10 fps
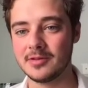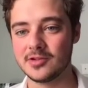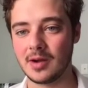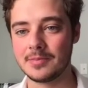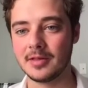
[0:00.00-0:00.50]

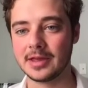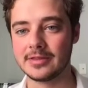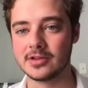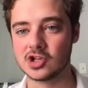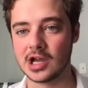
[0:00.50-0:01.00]
the link in
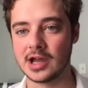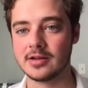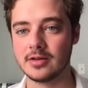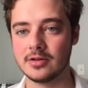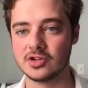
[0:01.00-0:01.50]
the
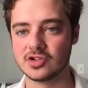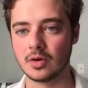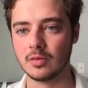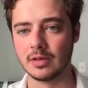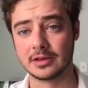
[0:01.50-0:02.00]
chat, just a
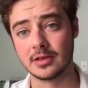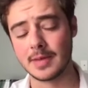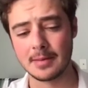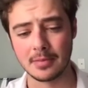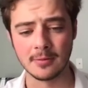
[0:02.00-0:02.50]
link to the
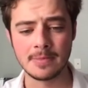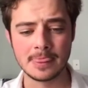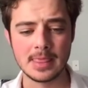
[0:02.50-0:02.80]
paper.